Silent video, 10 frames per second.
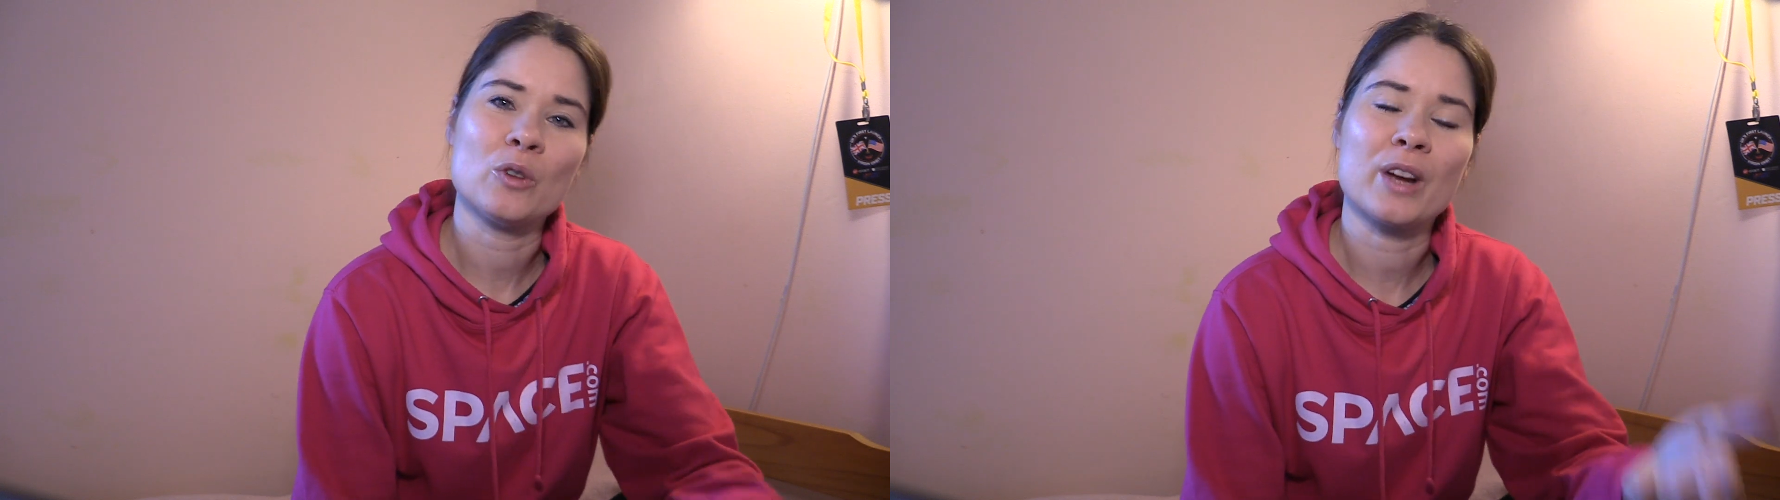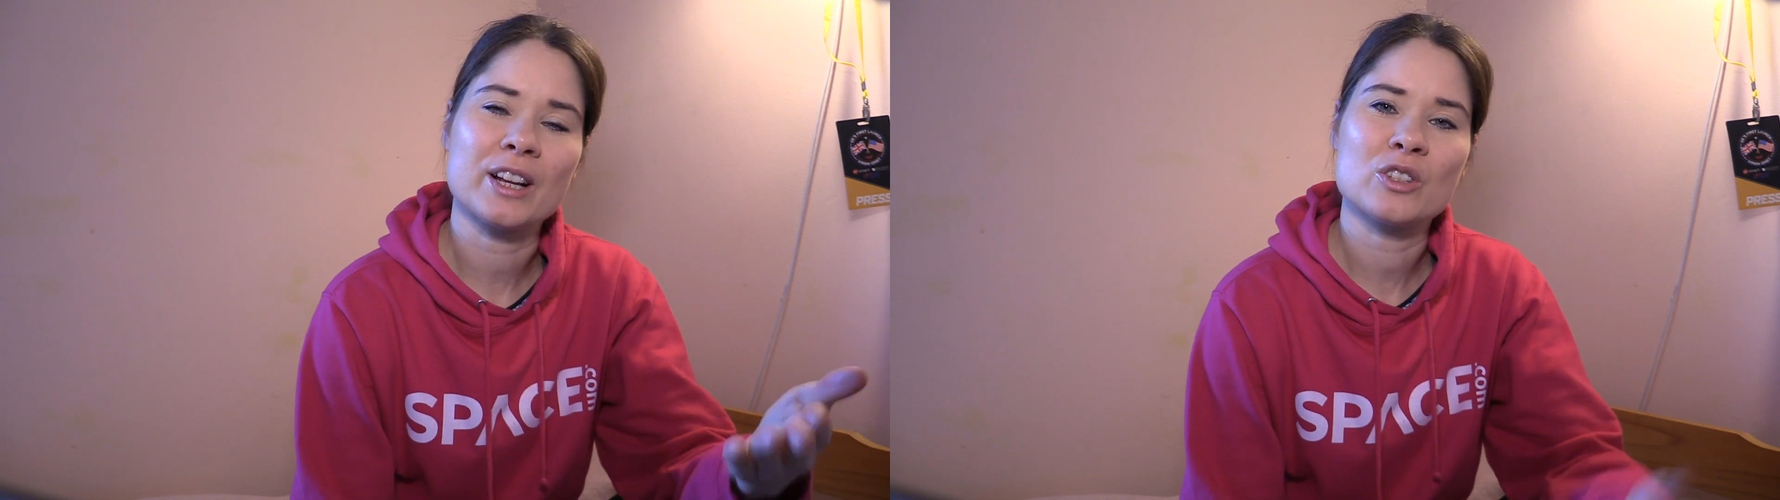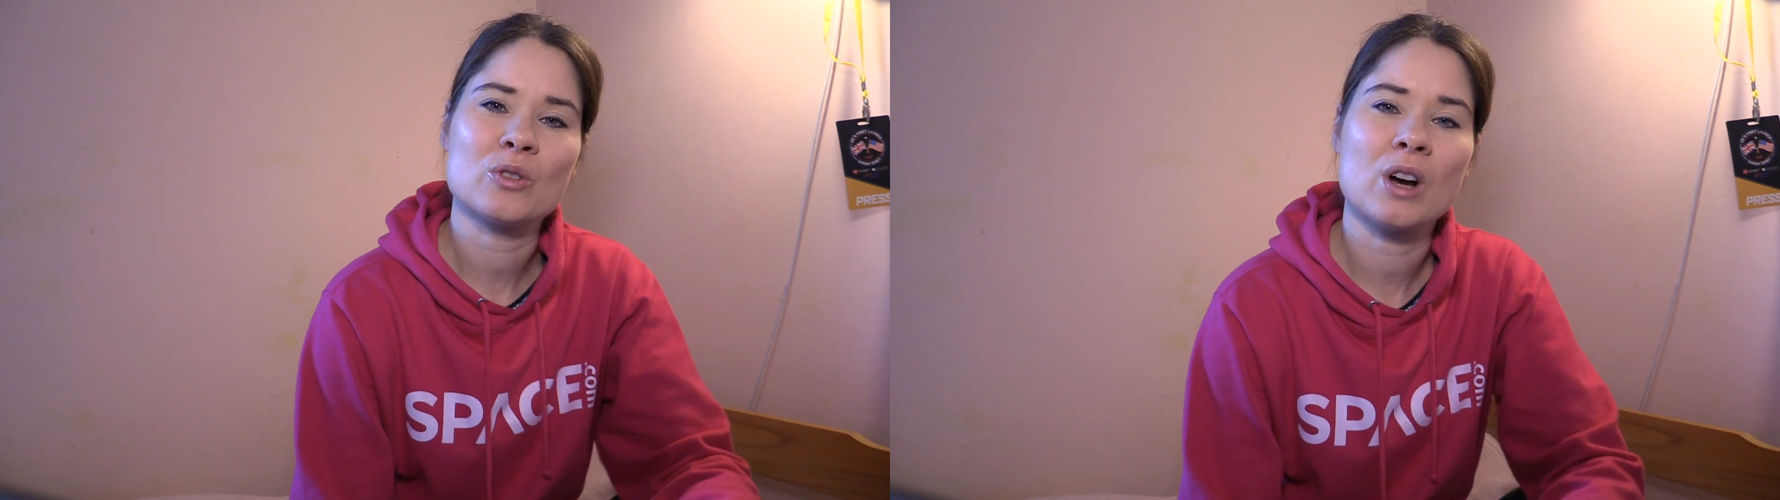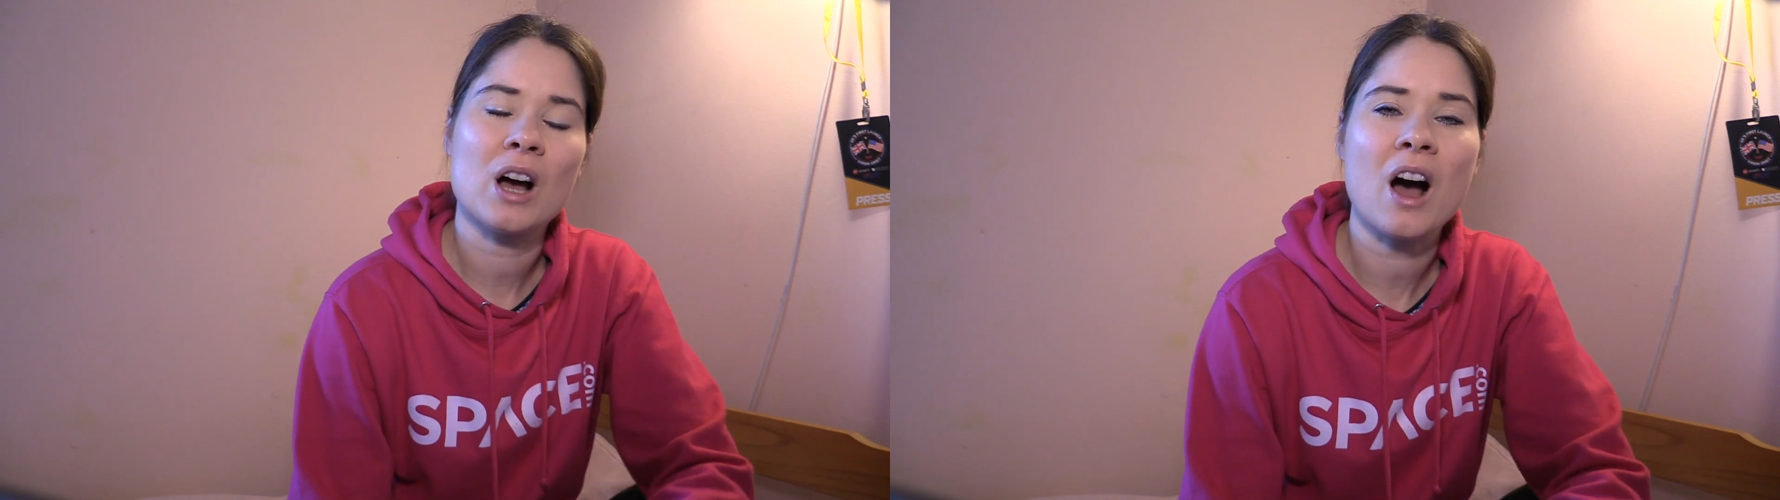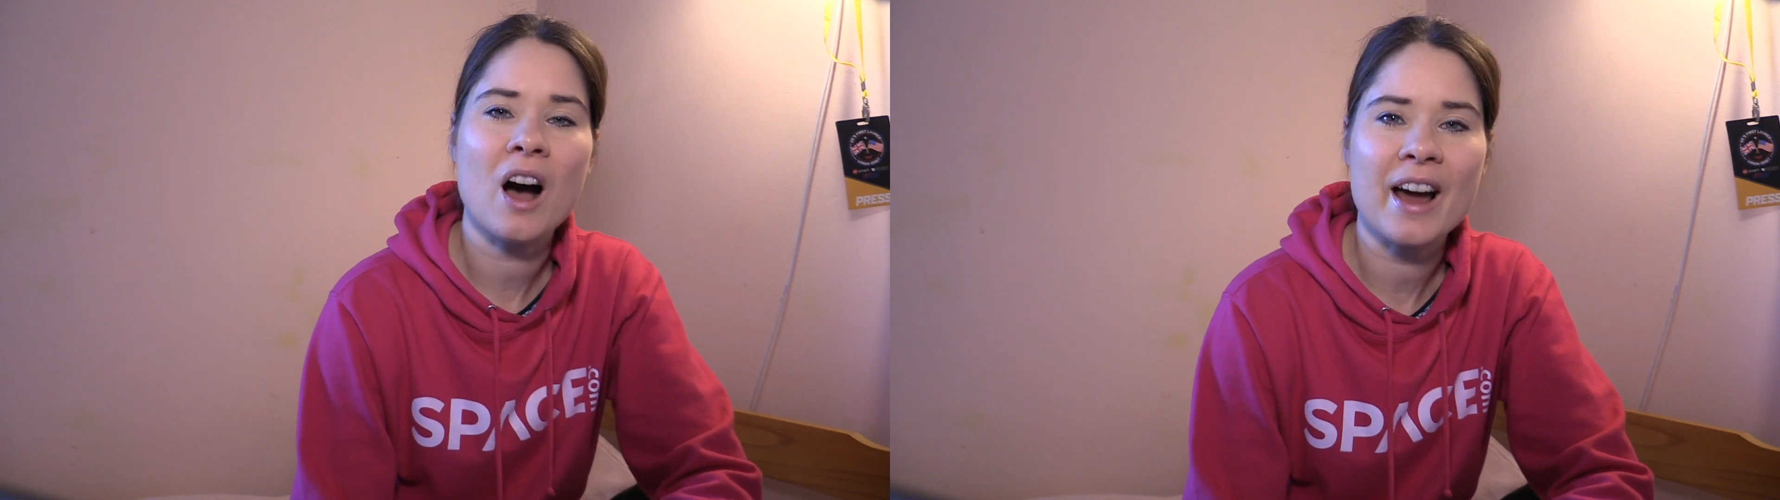get to a
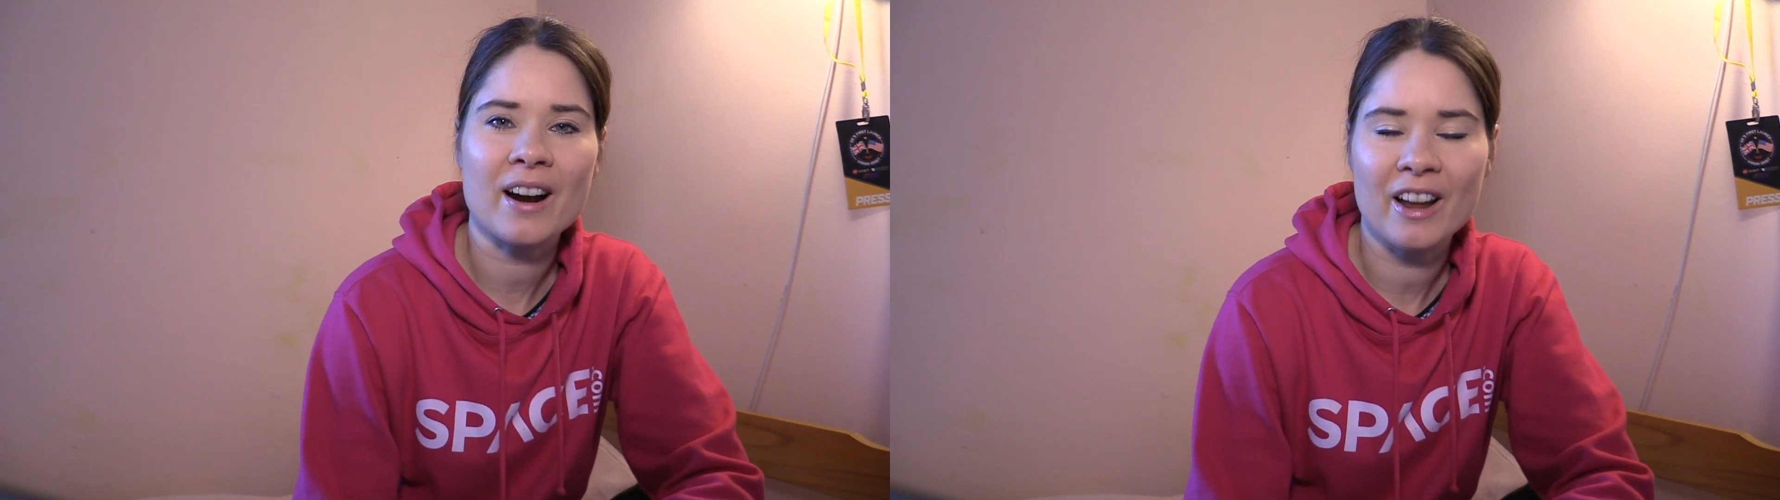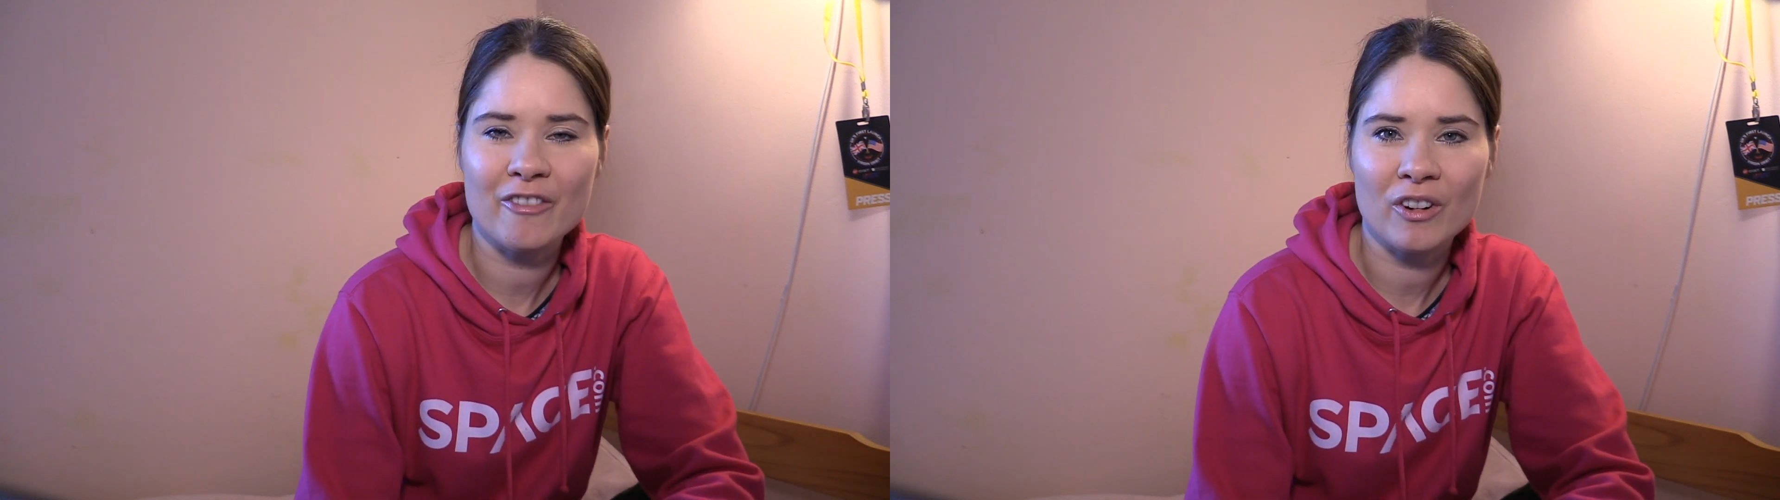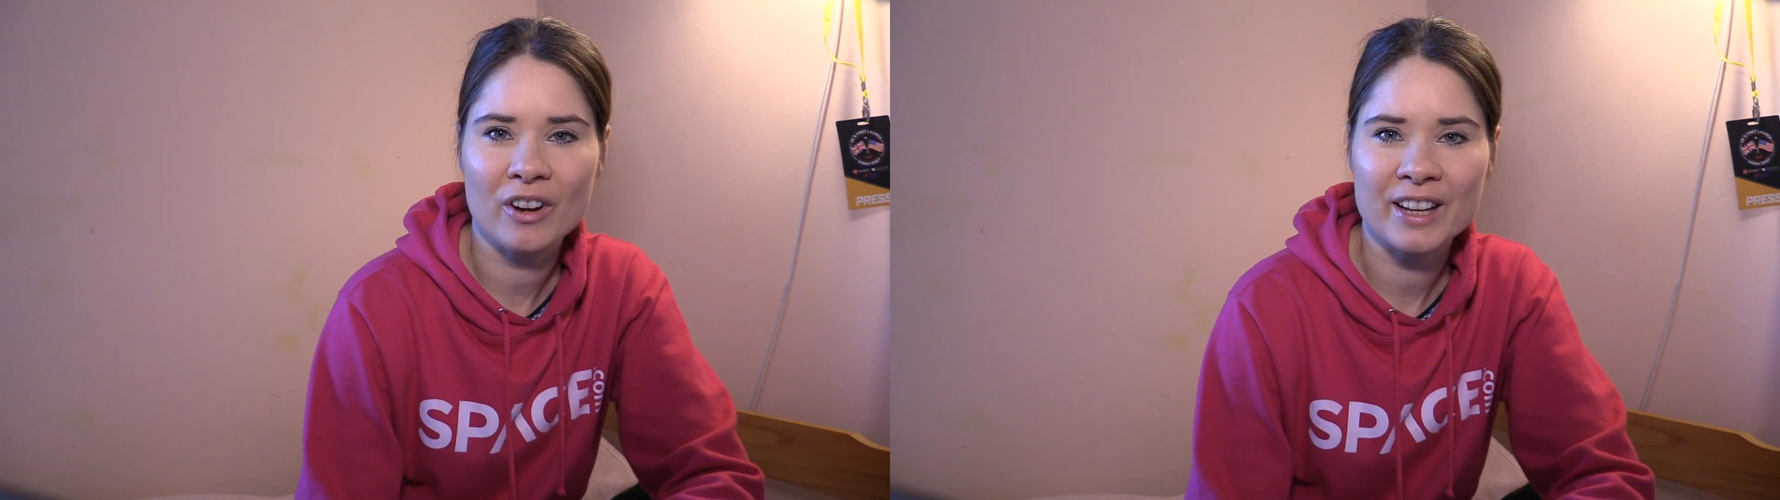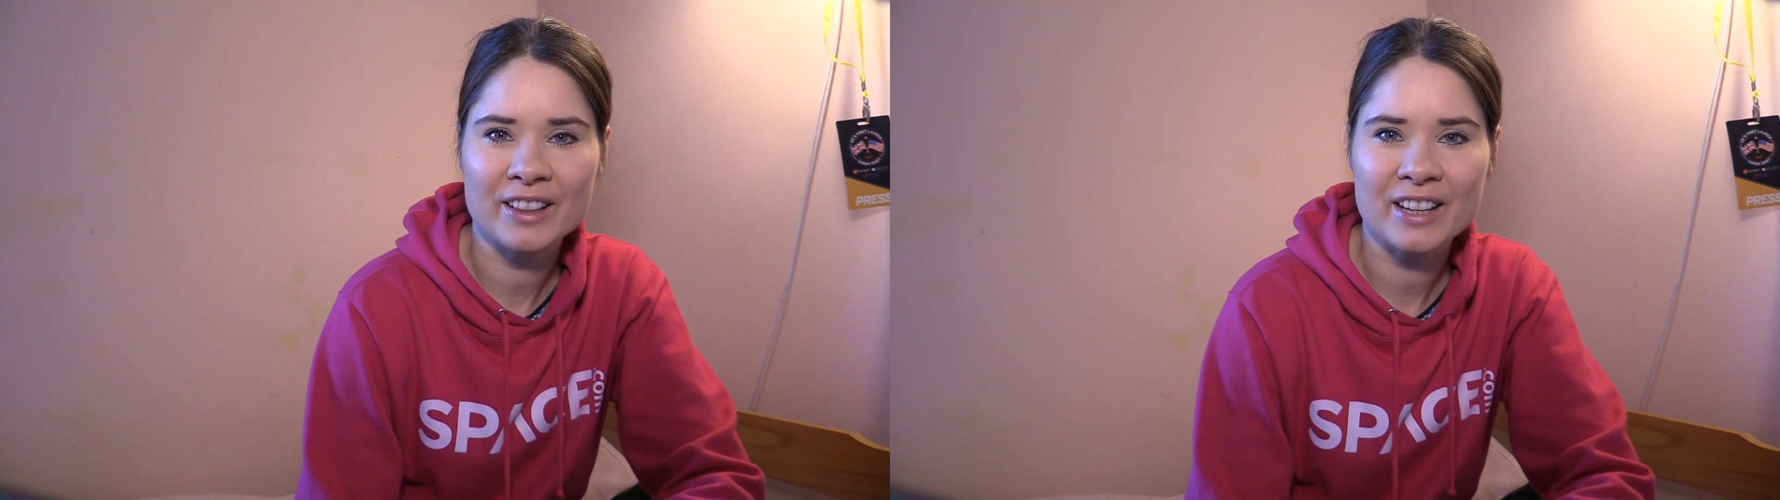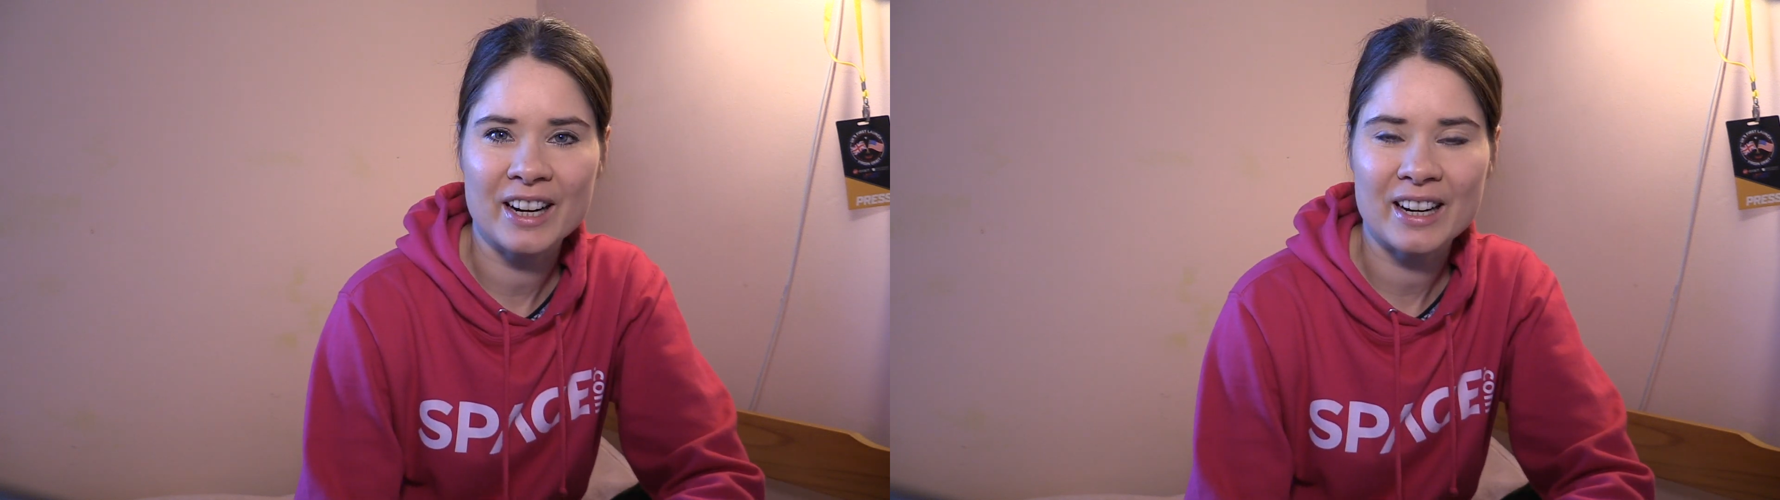higher level
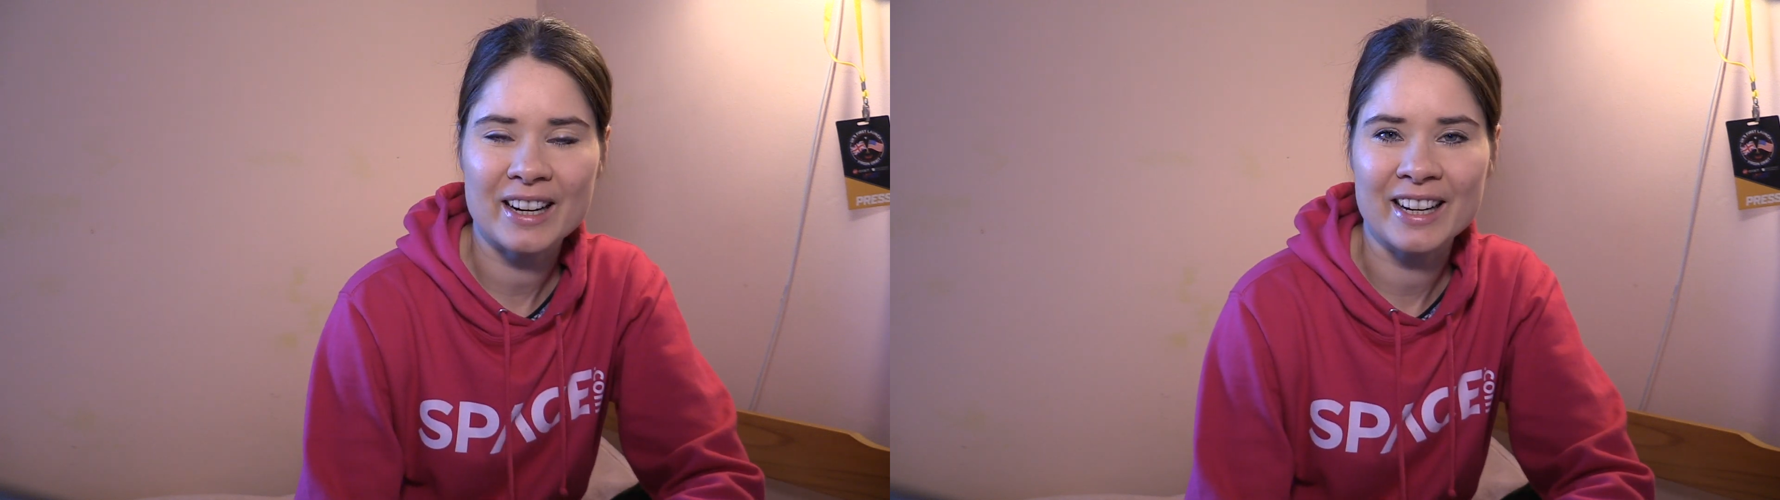in their